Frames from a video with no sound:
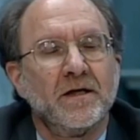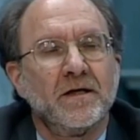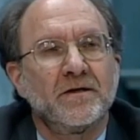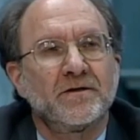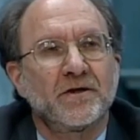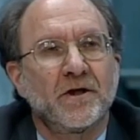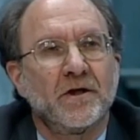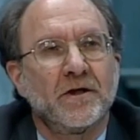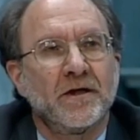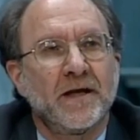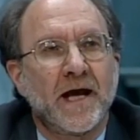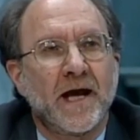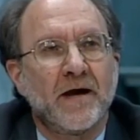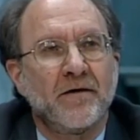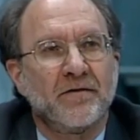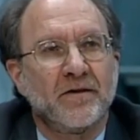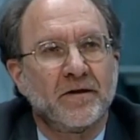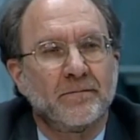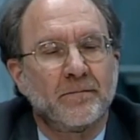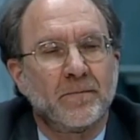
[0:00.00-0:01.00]
turn down
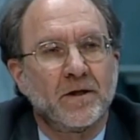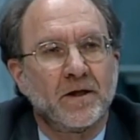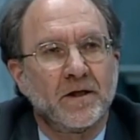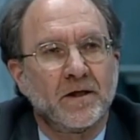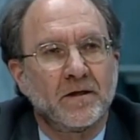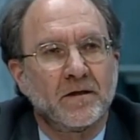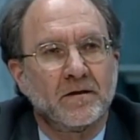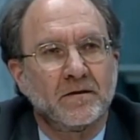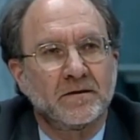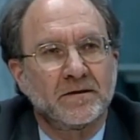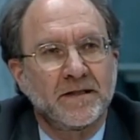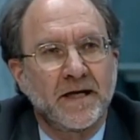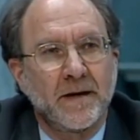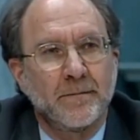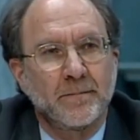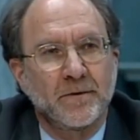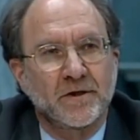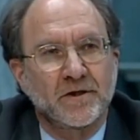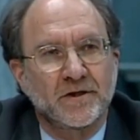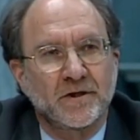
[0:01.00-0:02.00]
the political
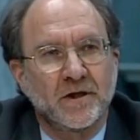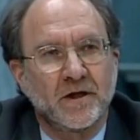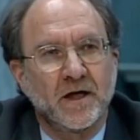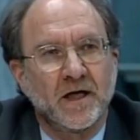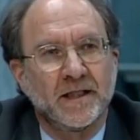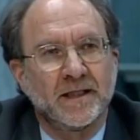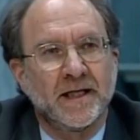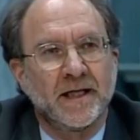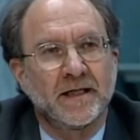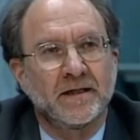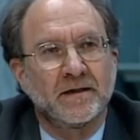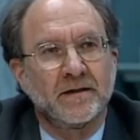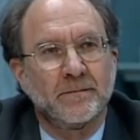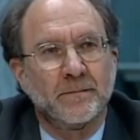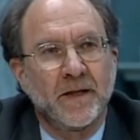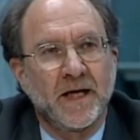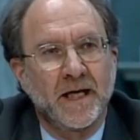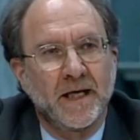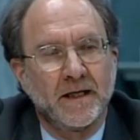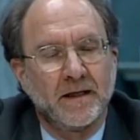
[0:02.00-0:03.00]
temperature on that
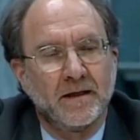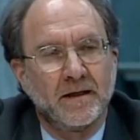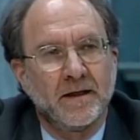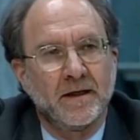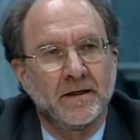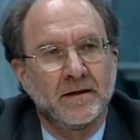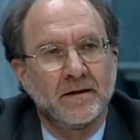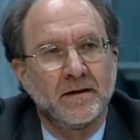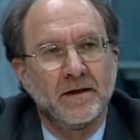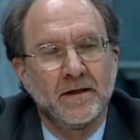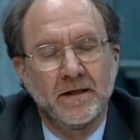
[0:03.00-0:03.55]
debate. And